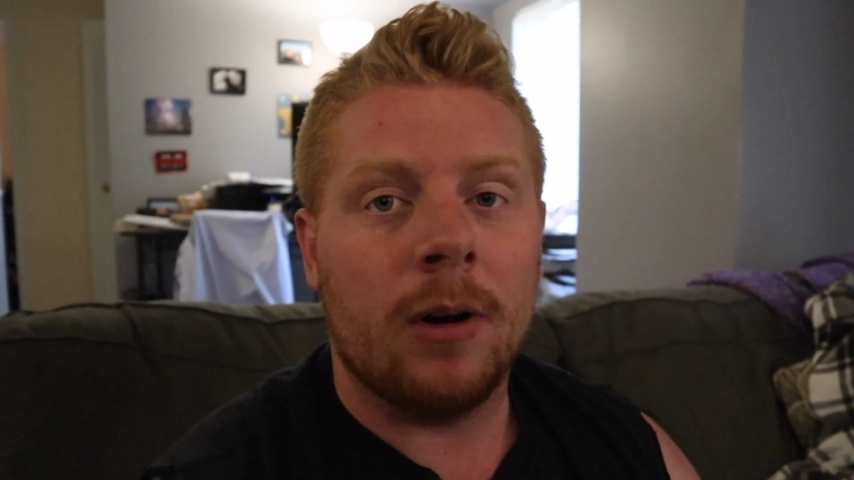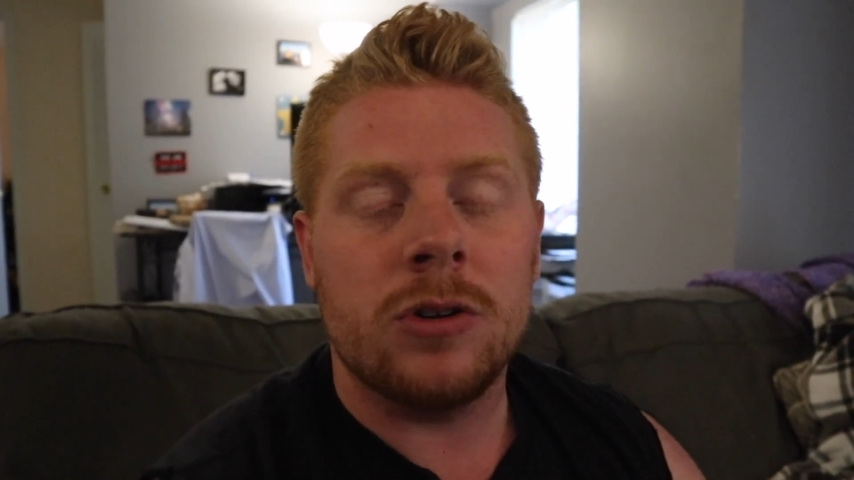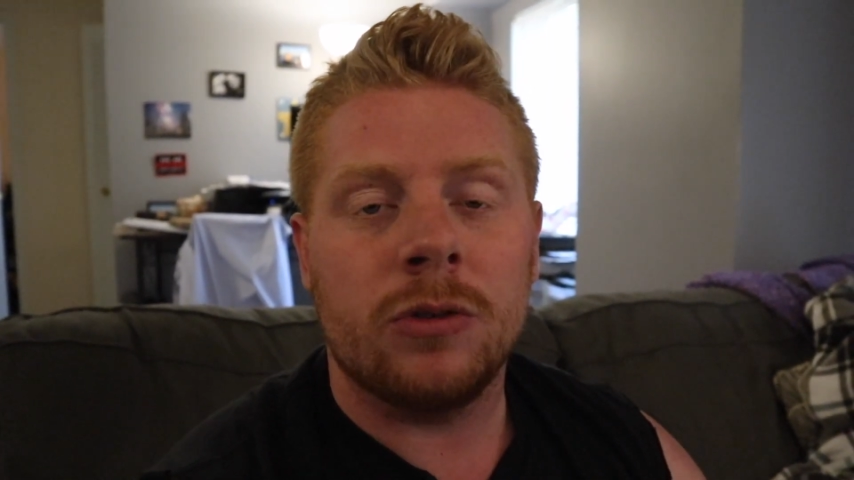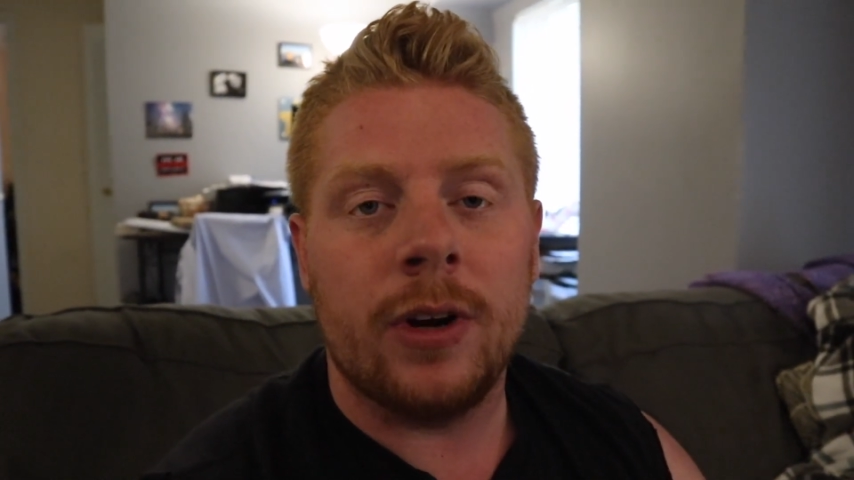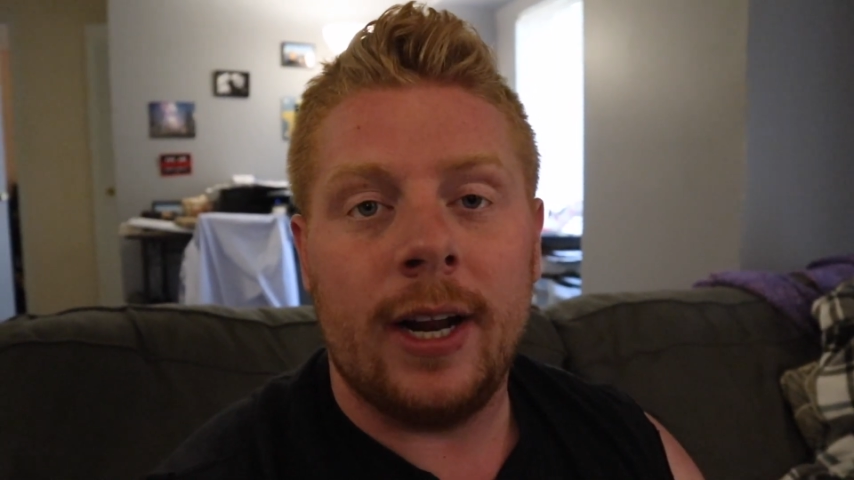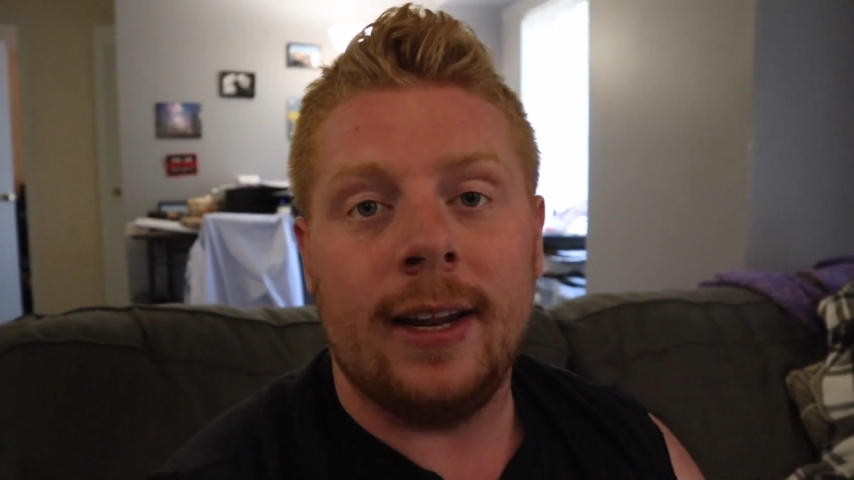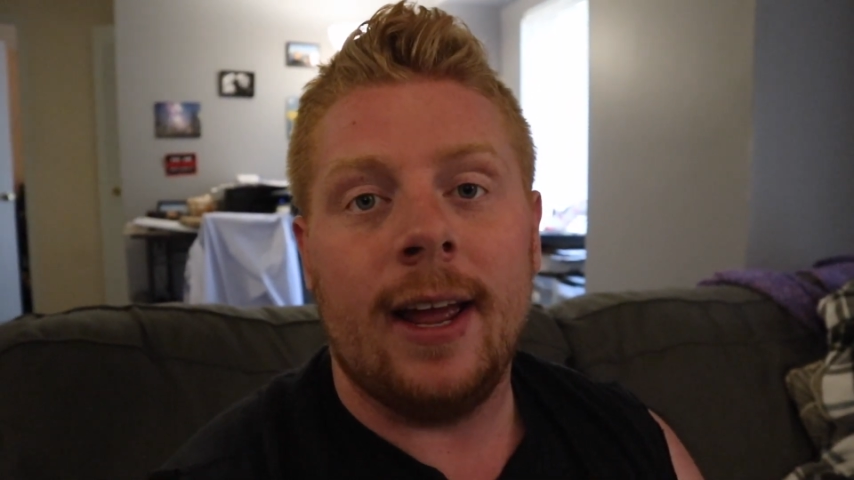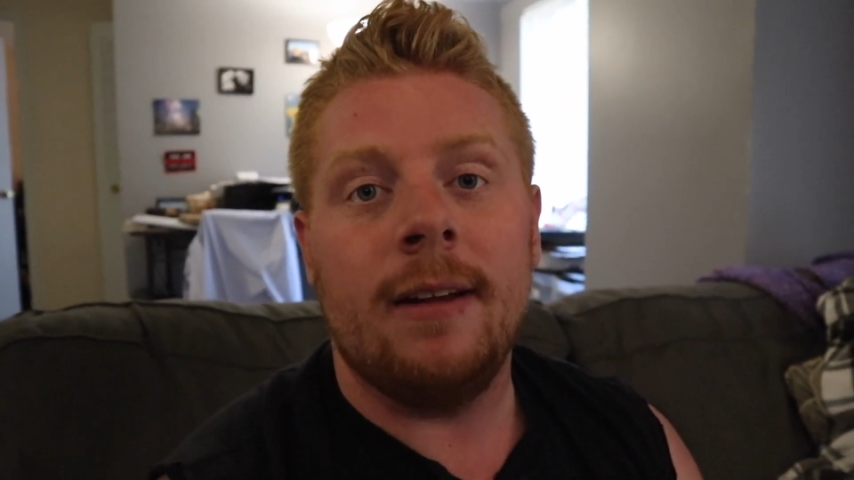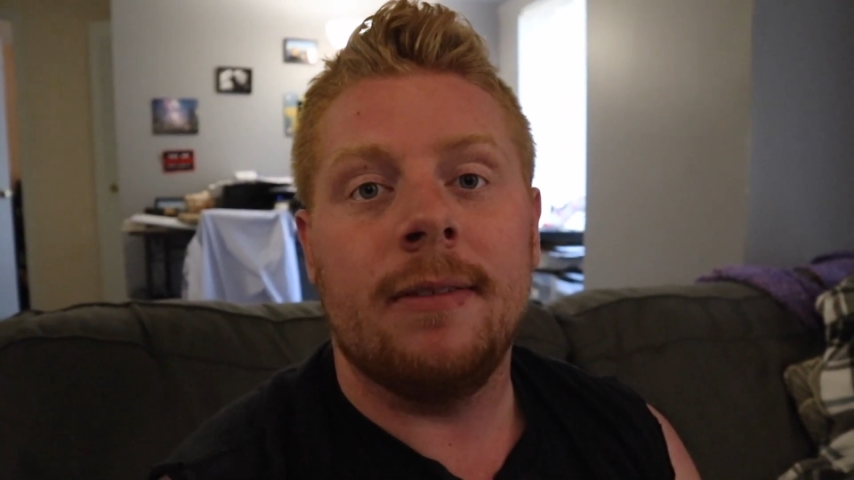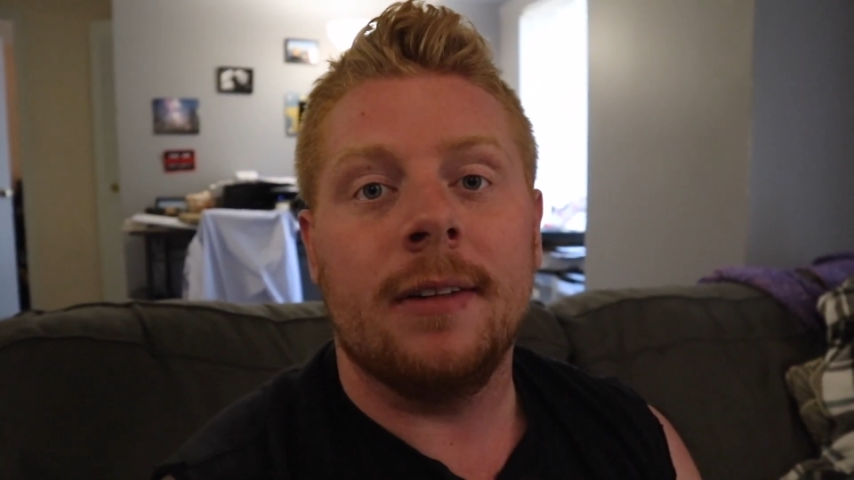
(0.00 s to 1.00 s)
Marshal Training
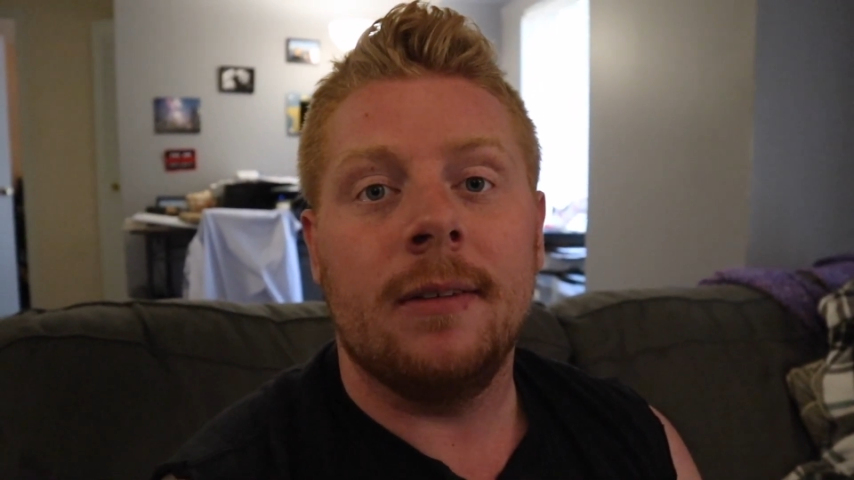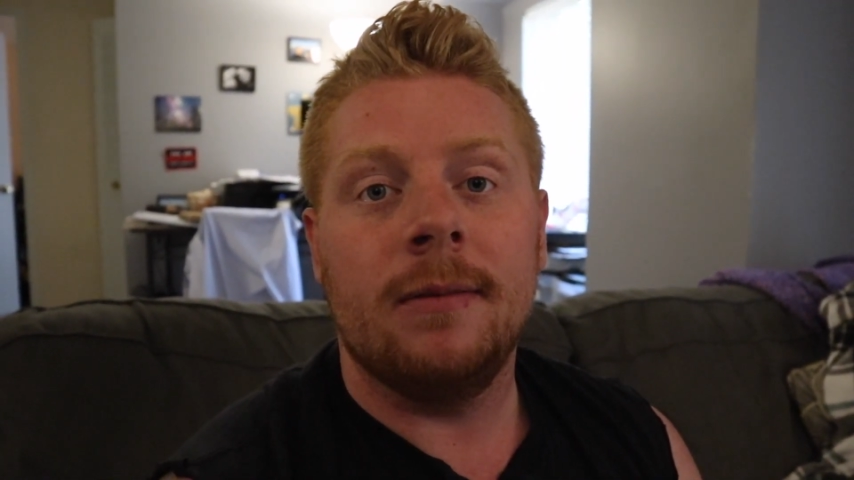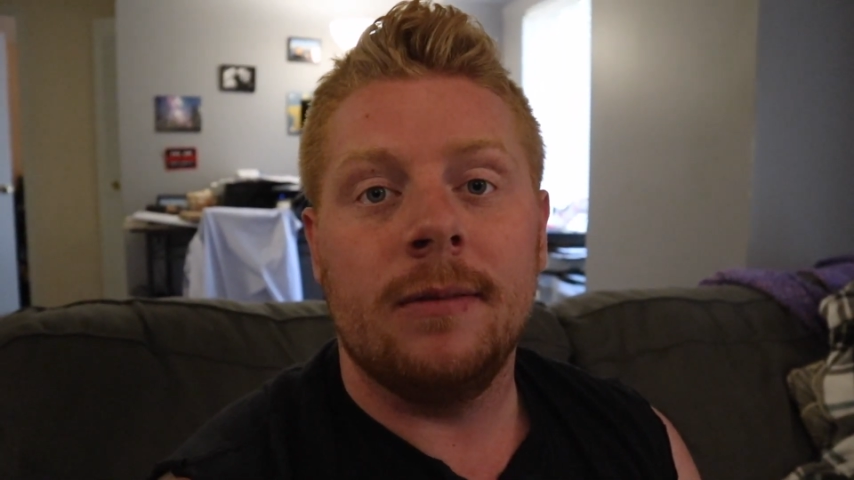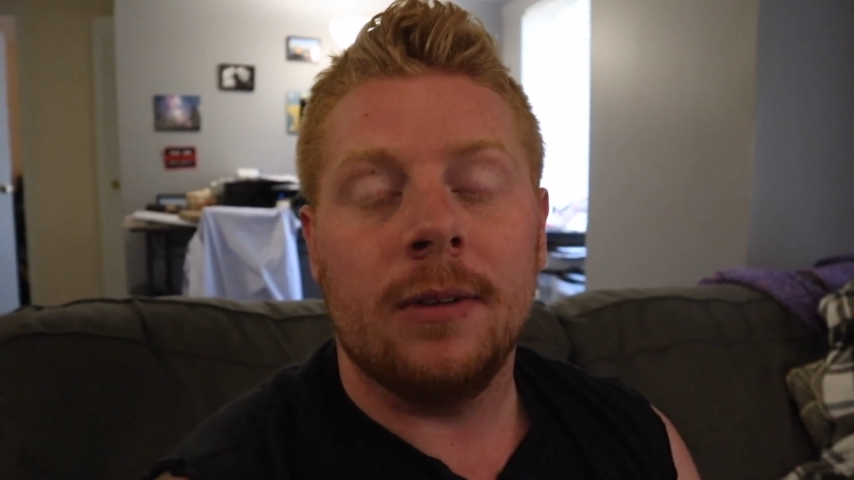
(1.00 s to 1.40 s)
Day for the